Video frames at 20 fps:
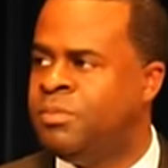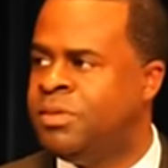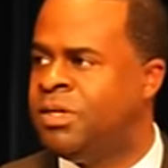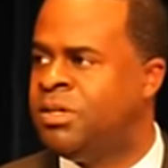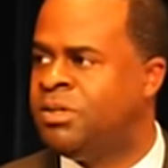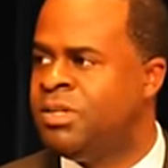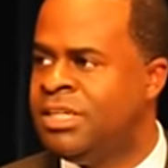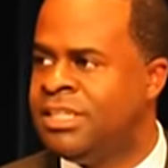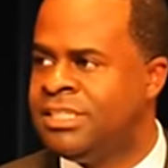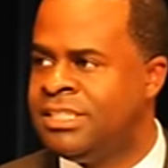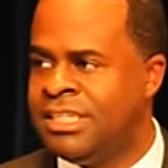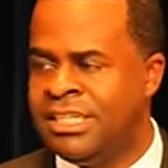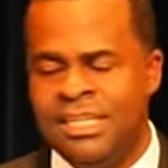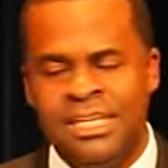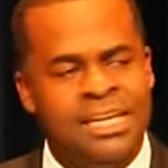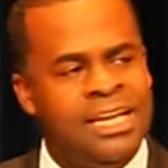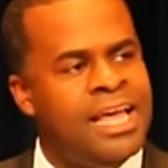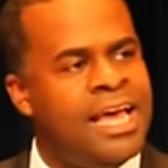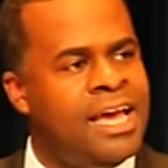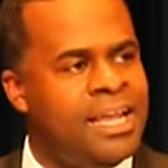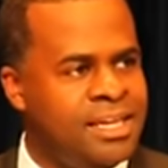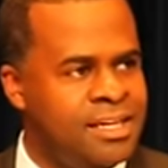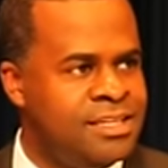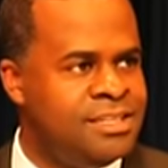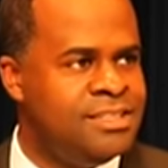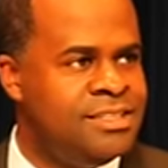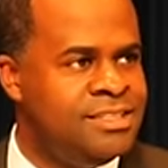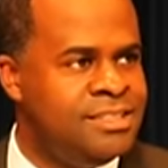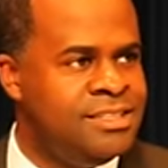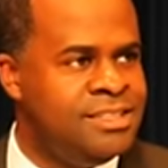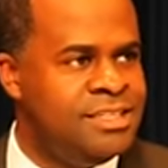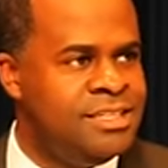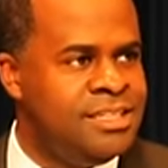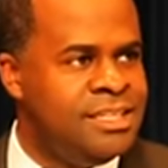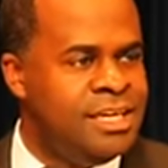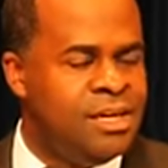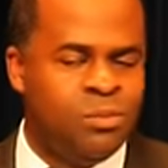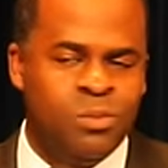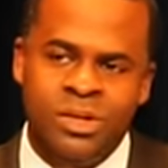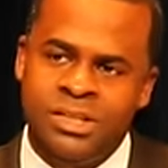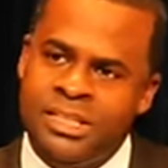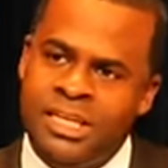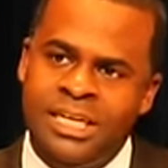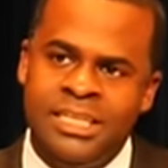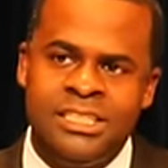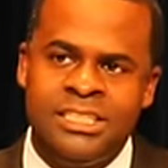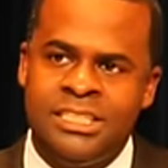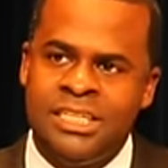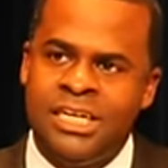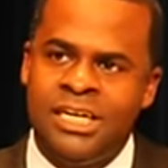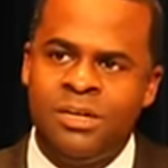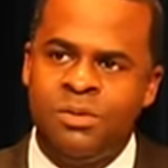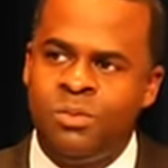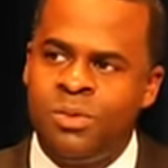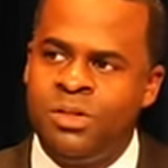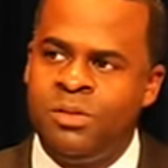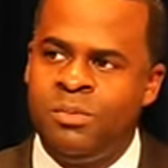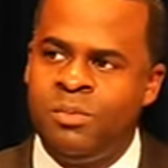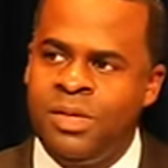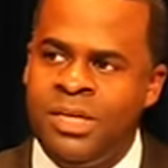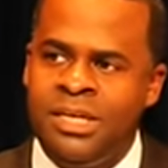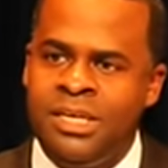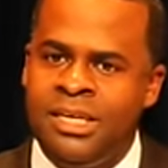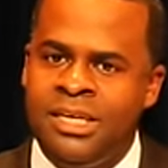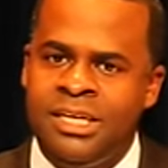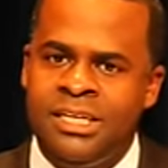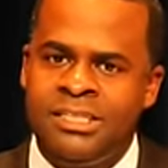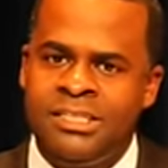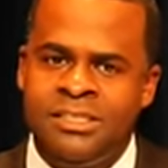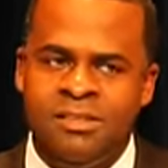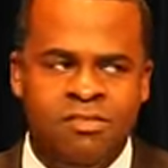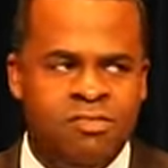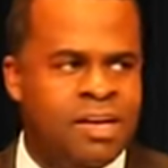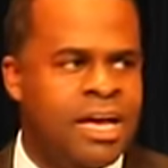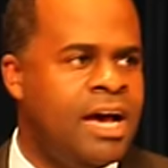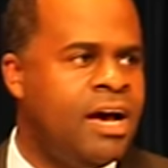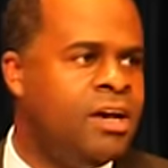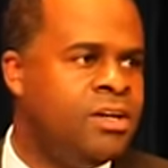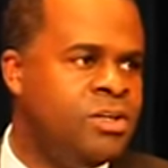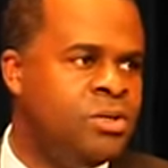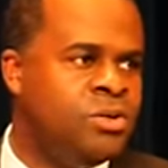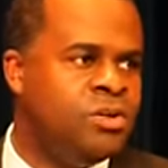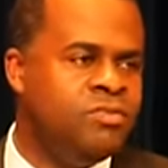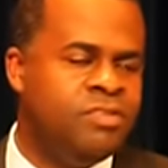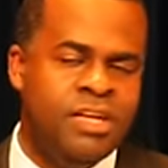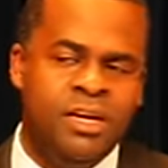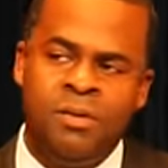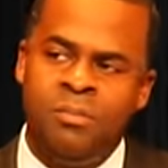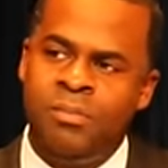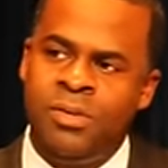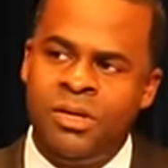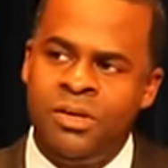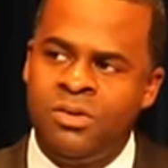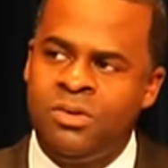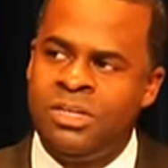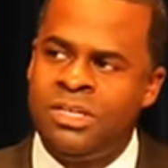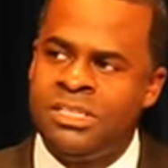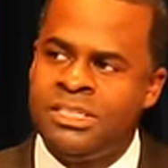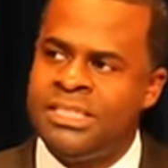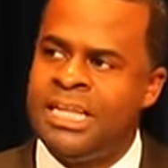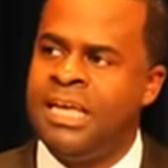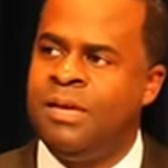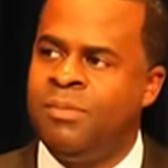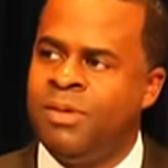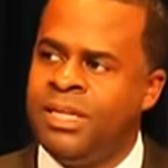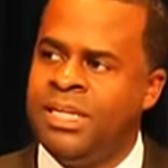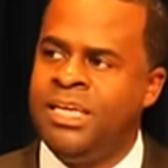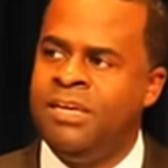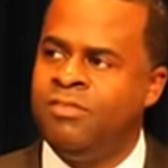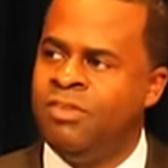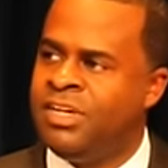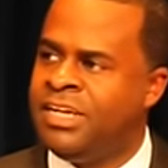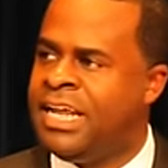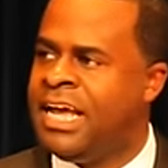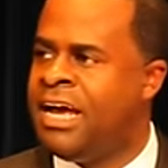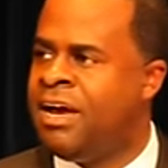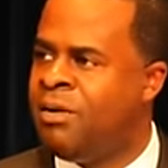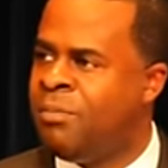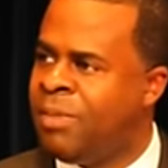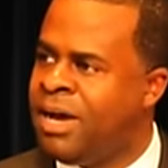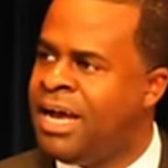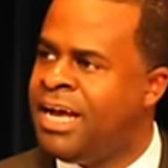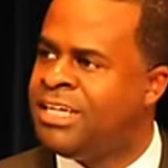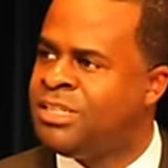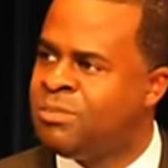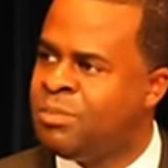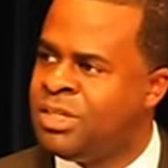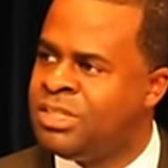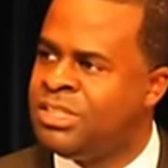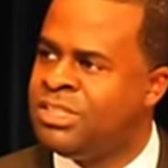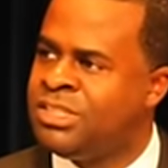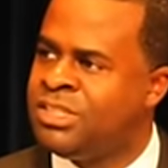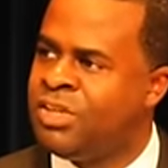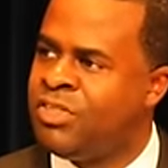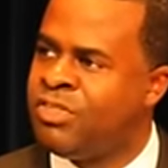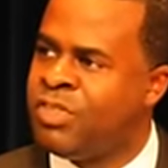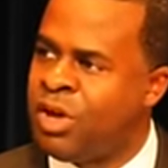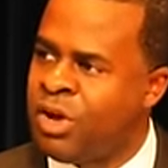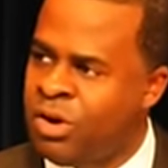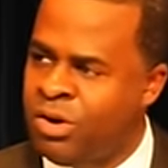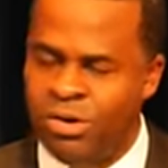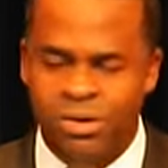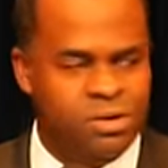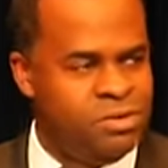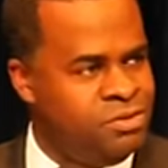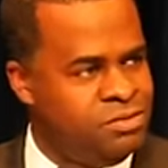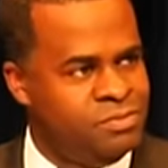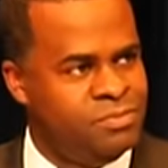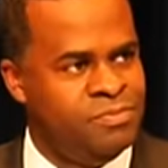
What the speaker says: buildings in Atlanta. And what they shared with me is the value of their buildings, they believe, are down by as much as a third.